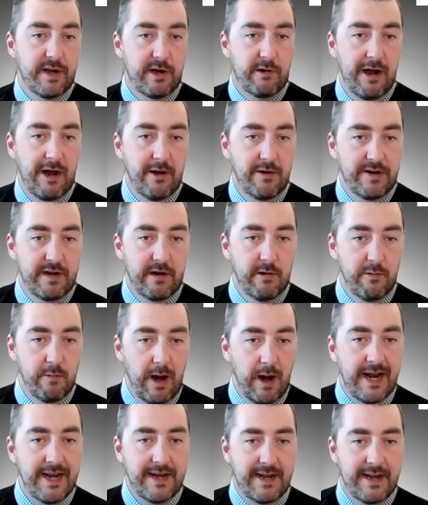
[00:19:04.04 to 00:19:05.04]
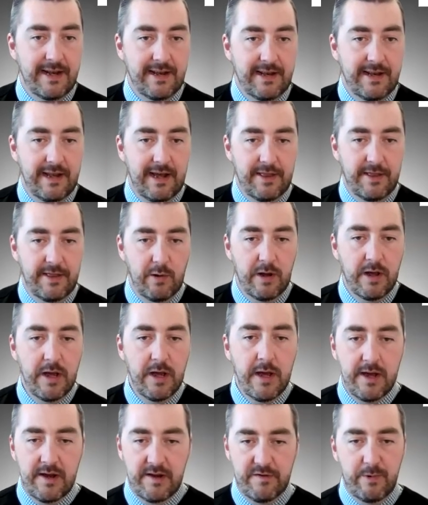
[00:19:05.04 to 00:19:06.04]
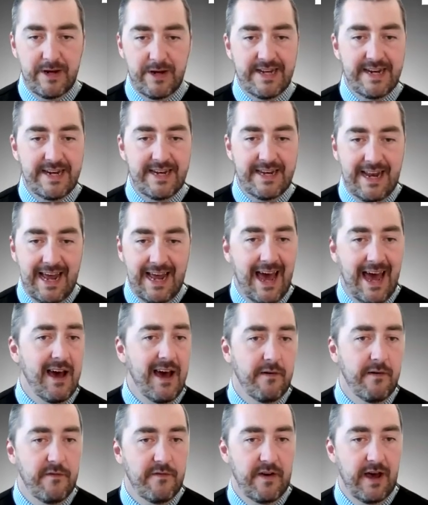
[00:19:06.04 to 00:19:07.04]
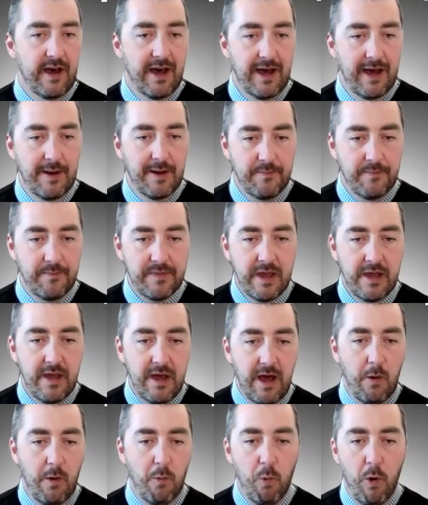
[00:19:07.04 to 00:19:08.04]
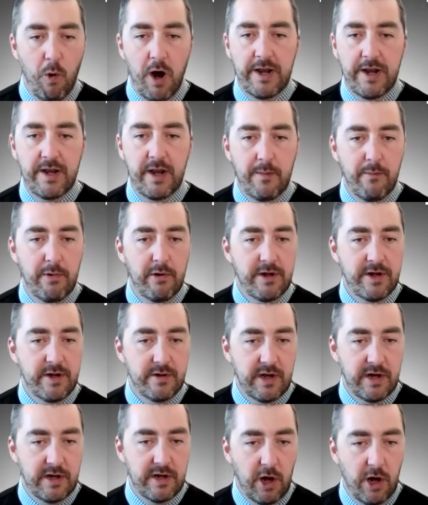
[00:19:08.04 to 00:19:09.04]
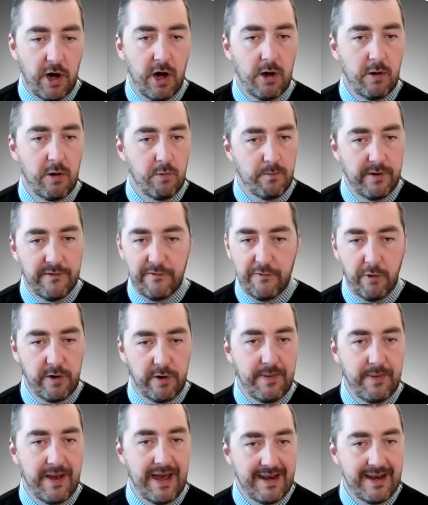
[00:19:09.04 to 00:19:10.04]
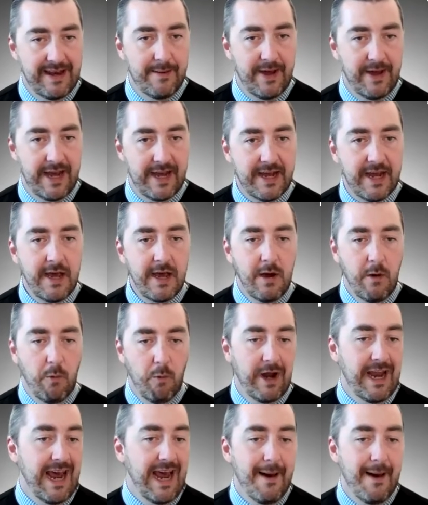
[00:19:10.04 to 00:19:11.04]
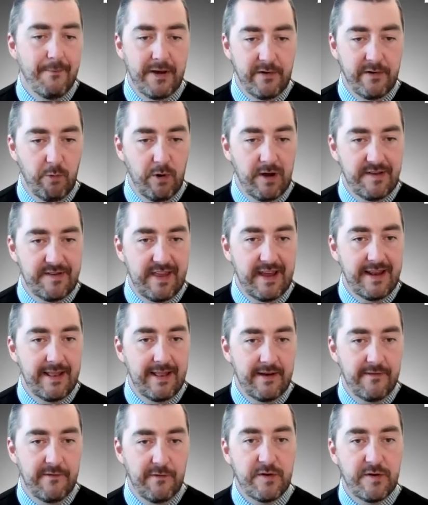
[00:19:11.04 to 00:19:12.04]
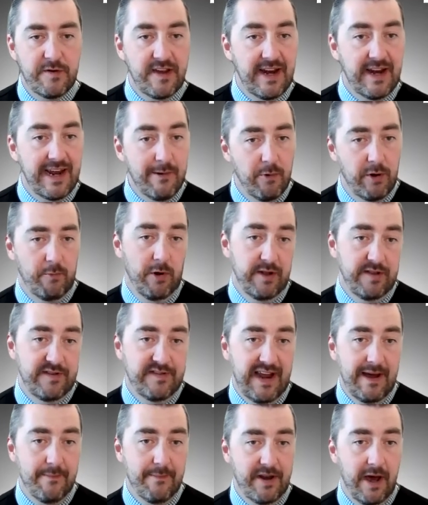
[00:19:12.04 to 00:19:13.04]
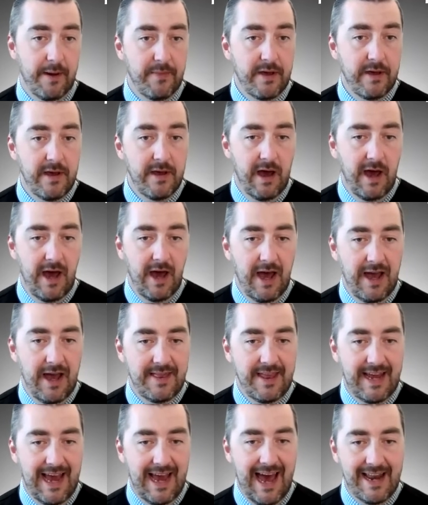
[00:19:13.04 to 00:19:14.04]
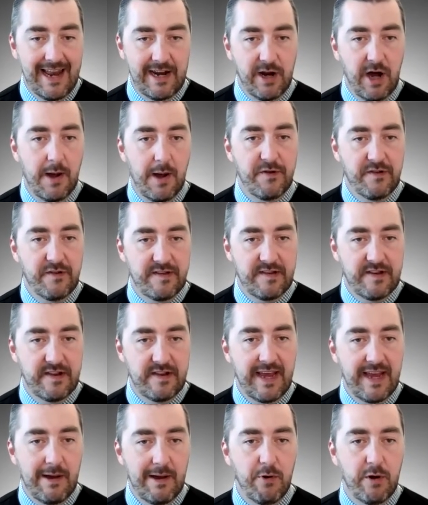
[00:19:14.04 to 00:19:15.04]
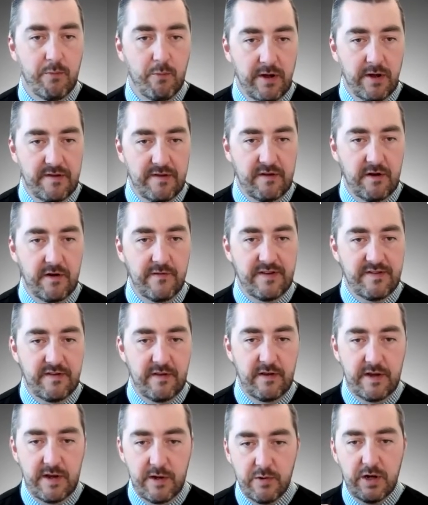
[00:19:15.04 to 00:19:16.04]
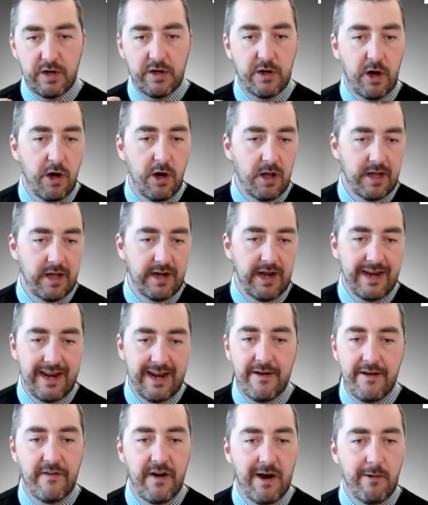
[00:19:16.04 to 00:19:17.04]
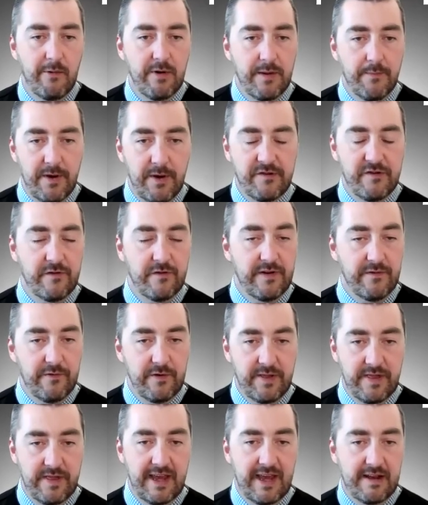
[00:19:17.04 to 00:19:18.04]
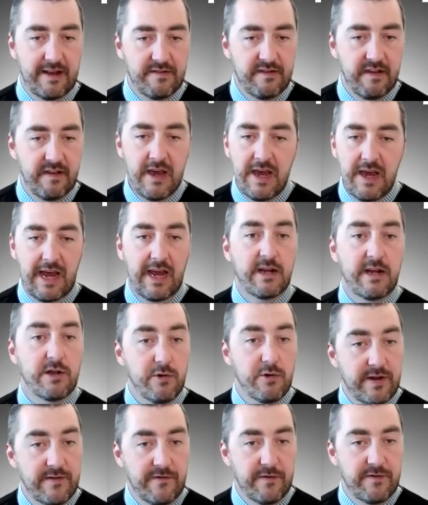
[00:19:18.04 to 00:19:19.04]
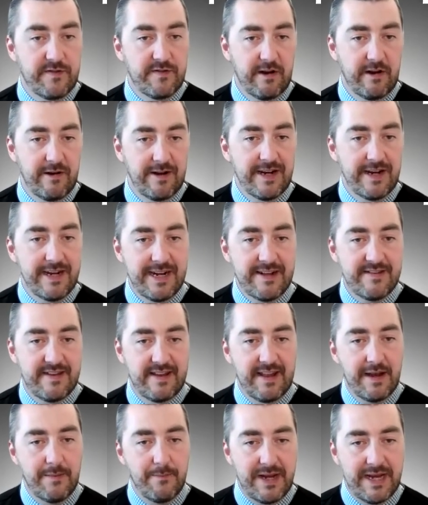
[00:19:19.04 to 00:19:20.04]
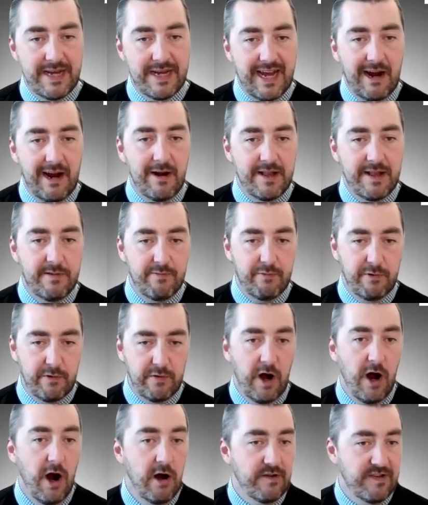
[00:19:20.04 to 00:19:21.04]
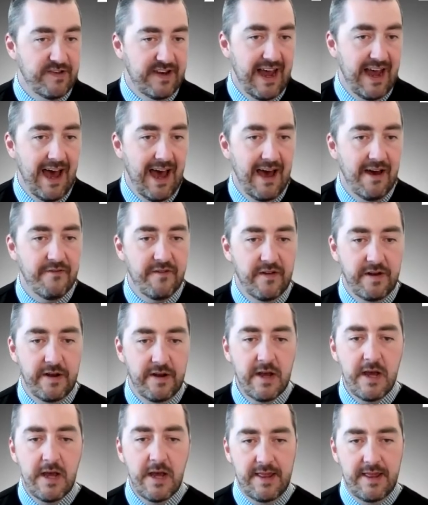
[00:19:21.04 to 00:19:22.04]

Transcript: hit the ground here, right? And because we didn't have one number you could call before the pandemic. What happened was that the folks at 811 stepped up and they added options to the 811 service so that you could call and identify with a bunch of different things, including food security needs, and then be carried through to our staff and